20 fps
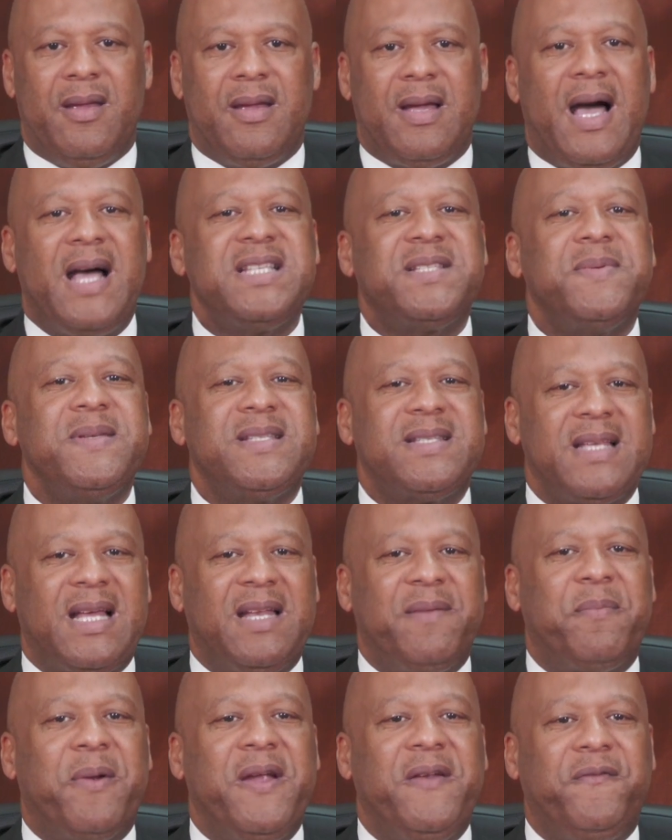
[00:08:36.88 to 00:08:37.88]
As we
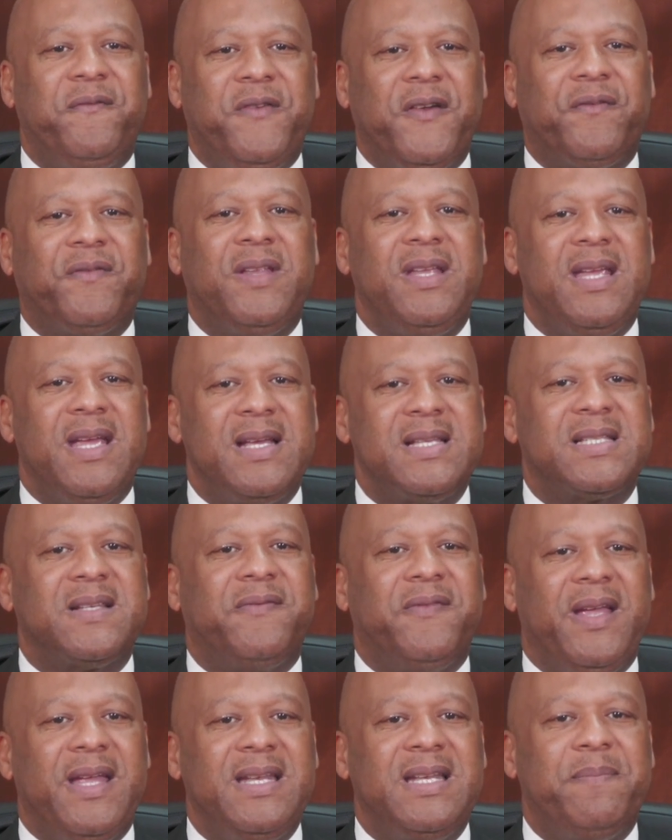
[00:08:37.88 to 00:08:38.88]
celebrate 50 years
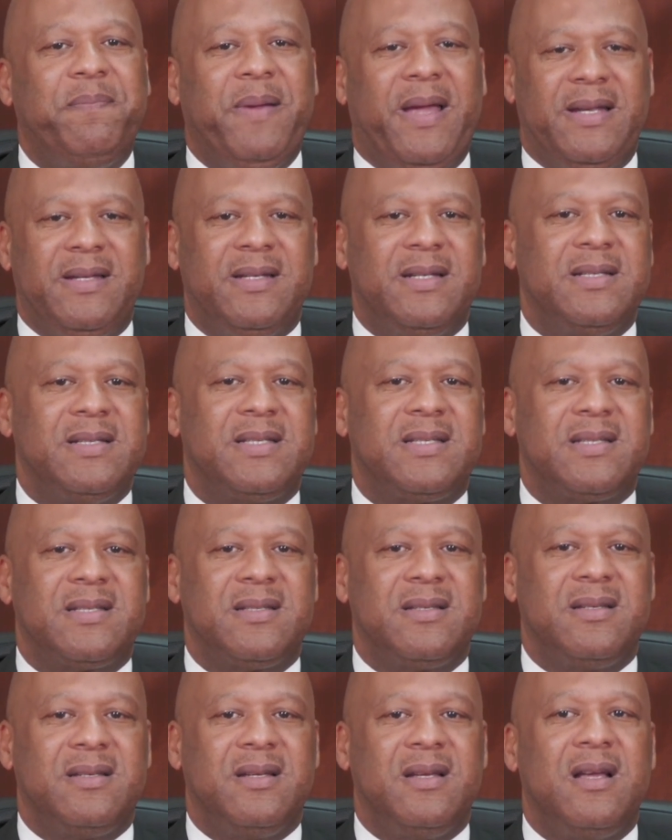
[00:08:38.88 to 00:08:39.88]
of independence,
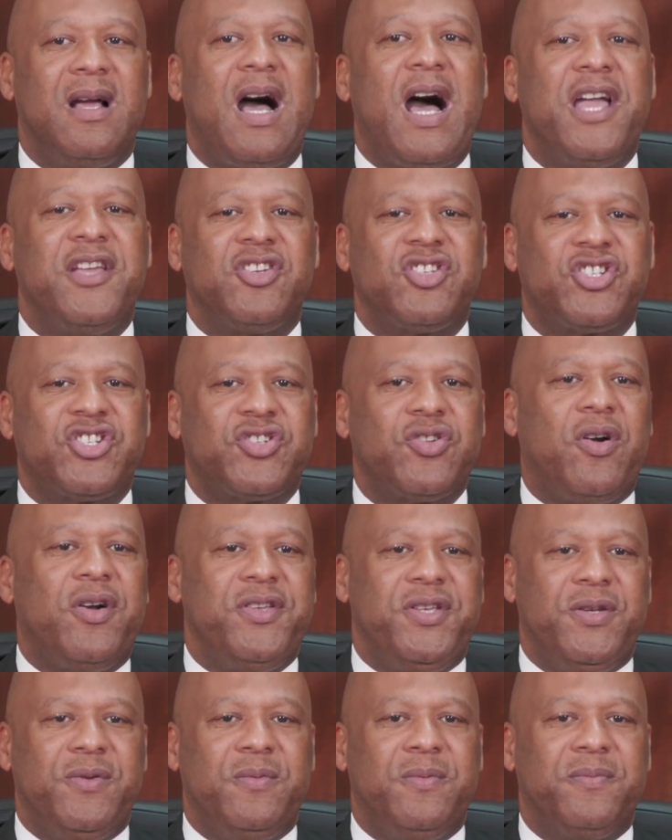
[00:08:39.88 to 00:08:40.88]
I assure
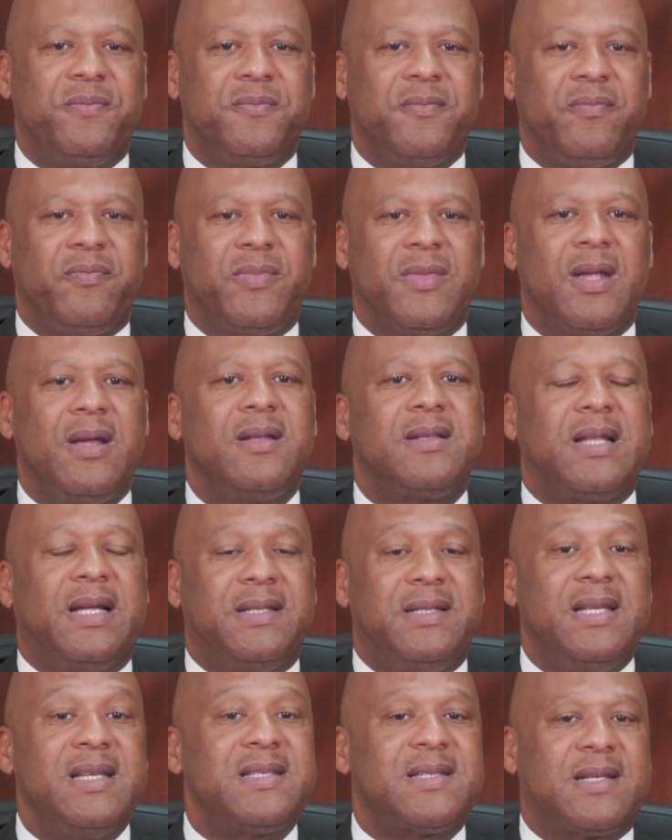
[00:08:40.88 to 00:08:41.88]
you
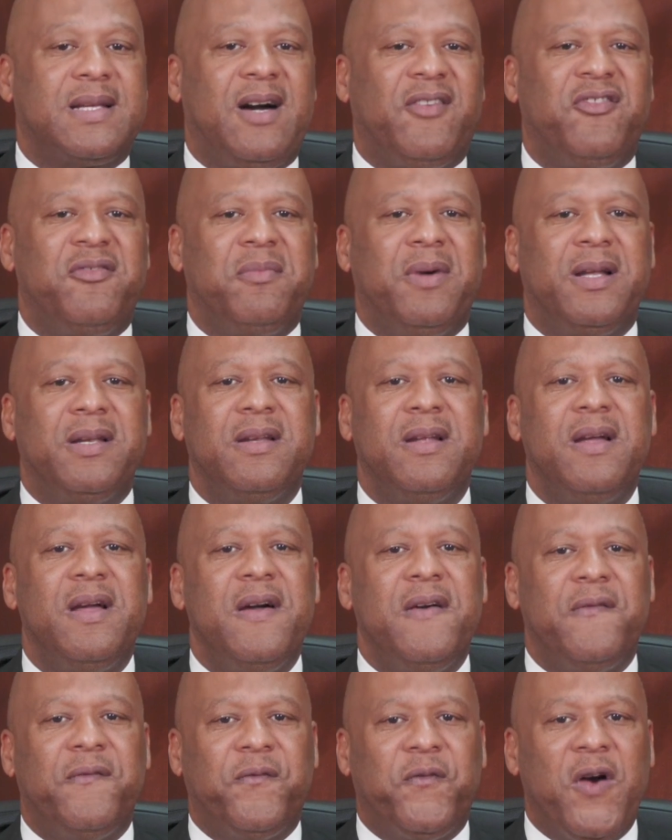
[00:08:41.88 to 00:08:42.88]
that this government
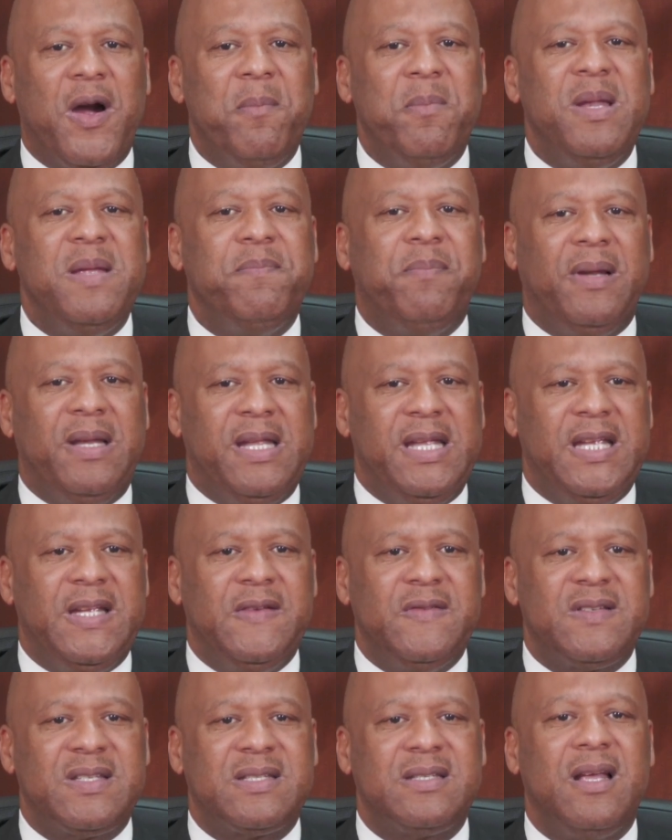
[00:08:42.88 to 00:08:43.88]
firmly
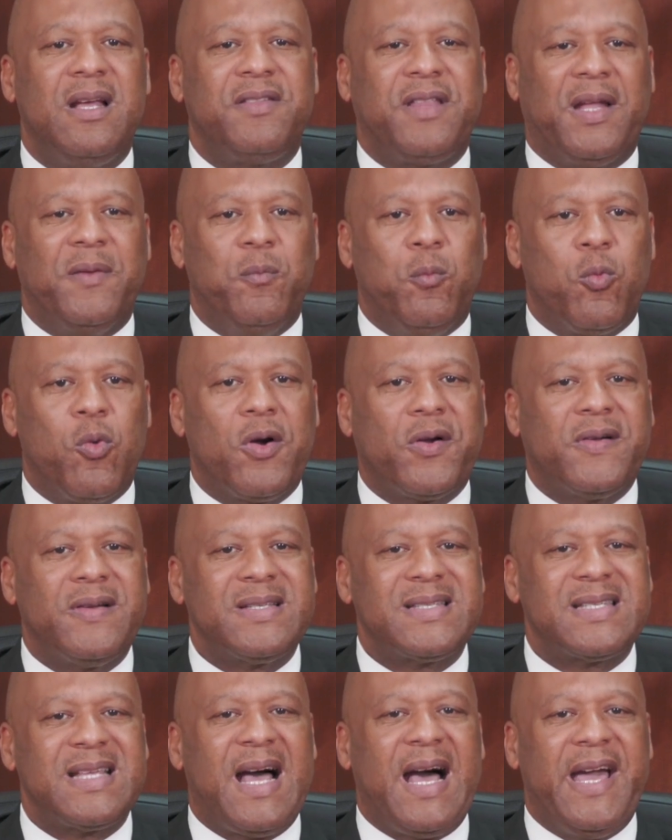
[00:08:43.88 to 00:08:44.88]
believes that
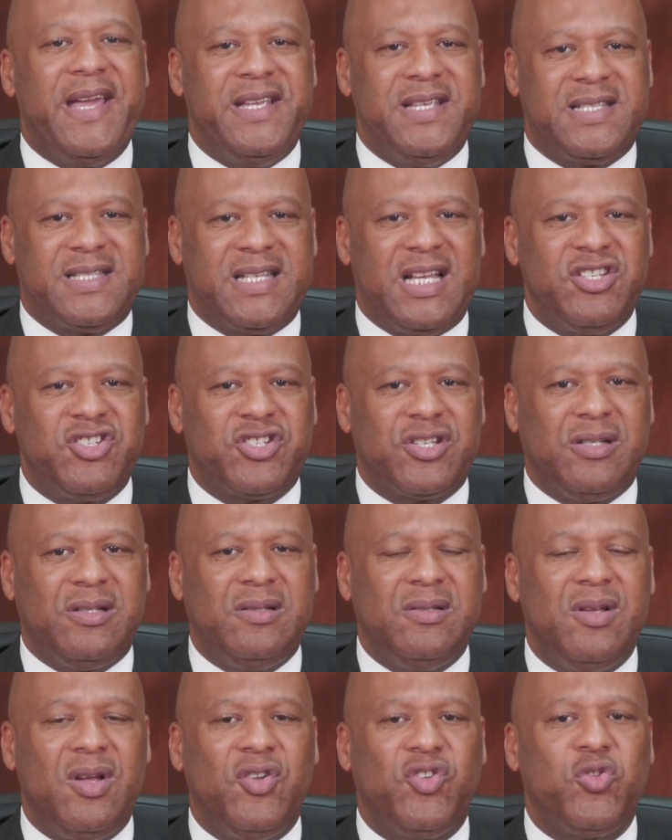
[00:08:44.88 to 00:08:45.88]
workers are
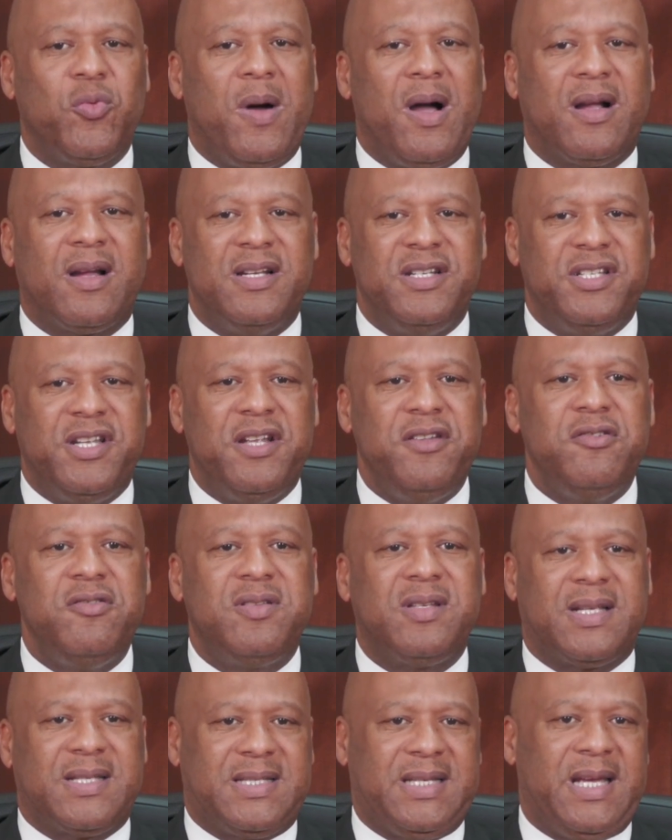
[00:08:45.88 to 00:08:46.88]
essential to our
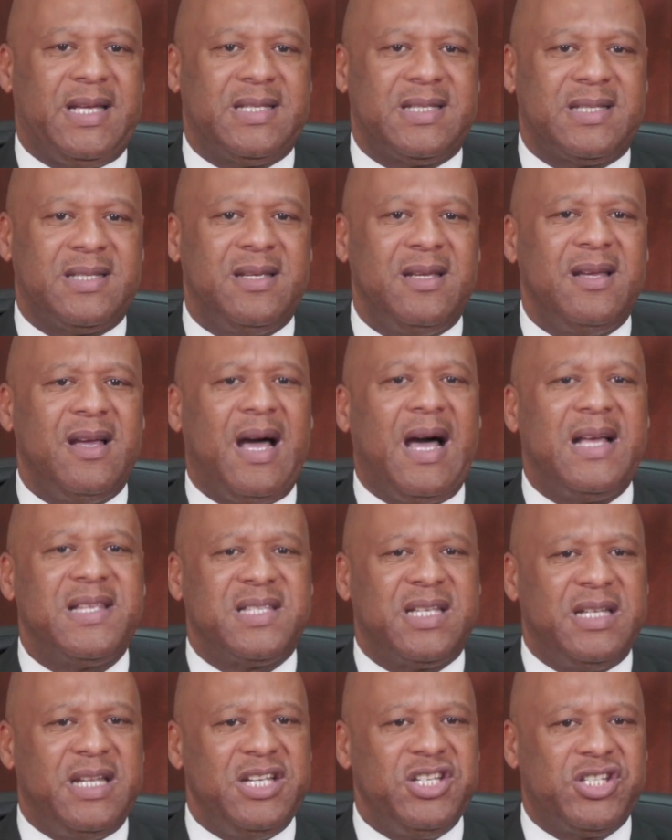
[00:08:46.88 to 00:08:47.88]
continued success as
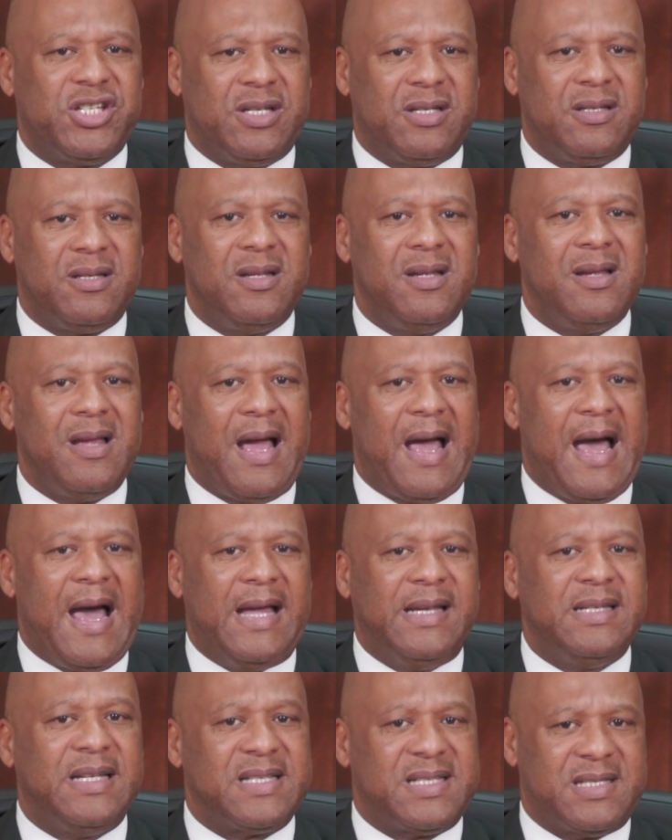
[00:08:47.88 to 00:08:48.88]
a nation
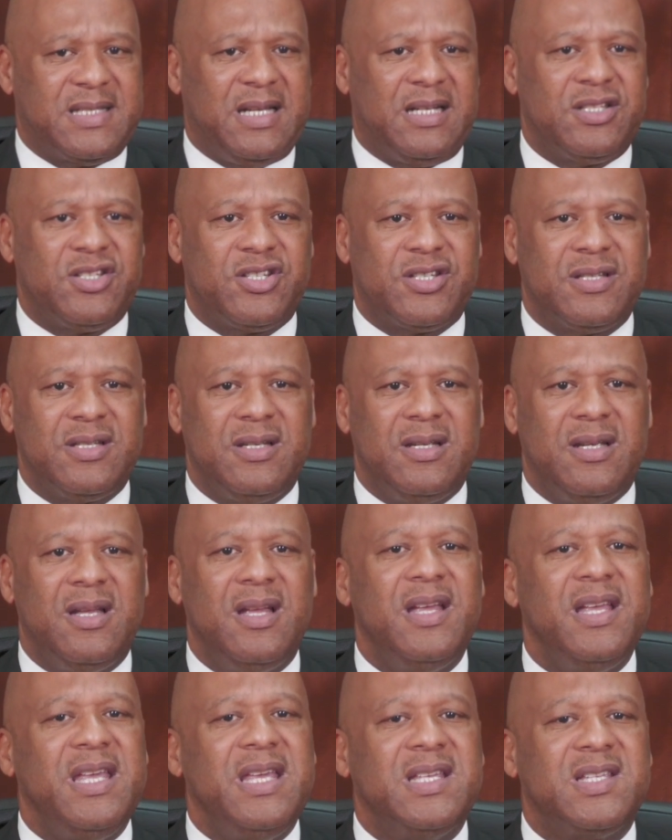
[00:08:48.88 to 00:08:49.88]
and, as such,
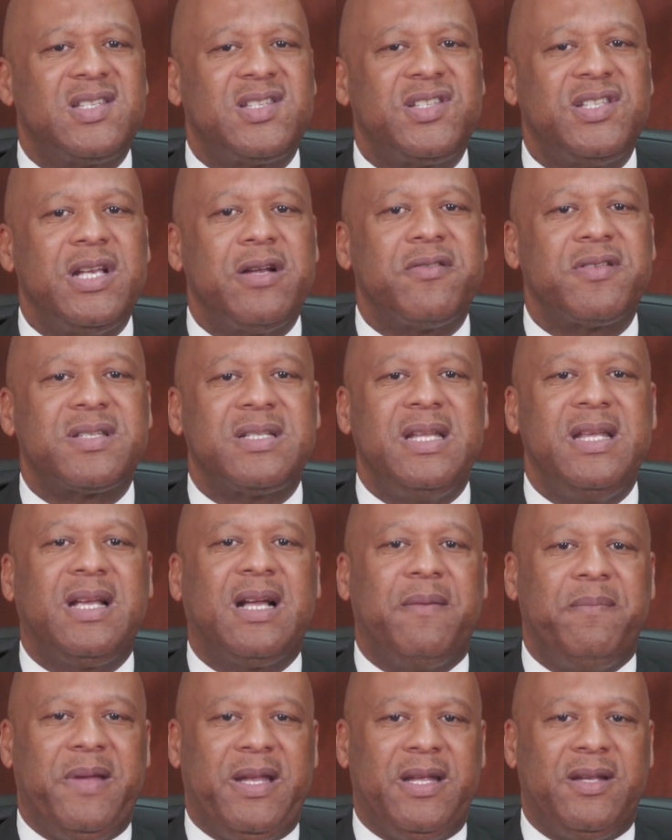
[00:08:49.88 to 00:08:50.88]
is seriously
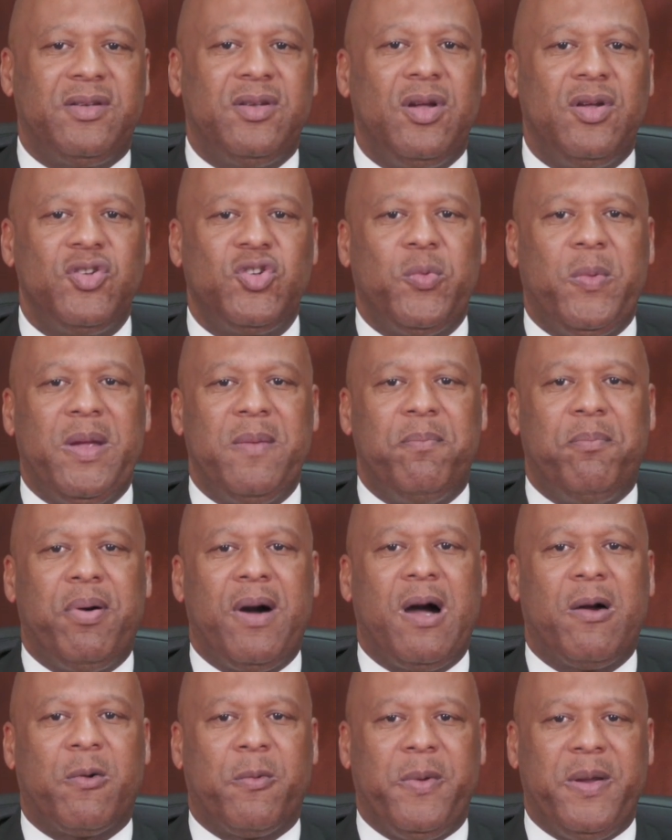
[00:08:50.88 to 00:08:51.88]
committed to
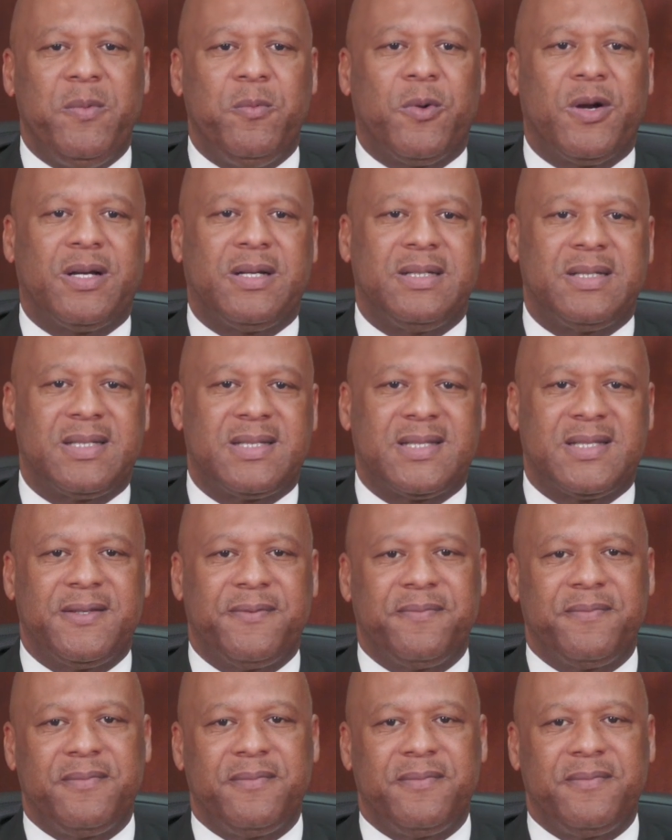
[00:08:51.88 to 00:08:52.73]
empowering workers.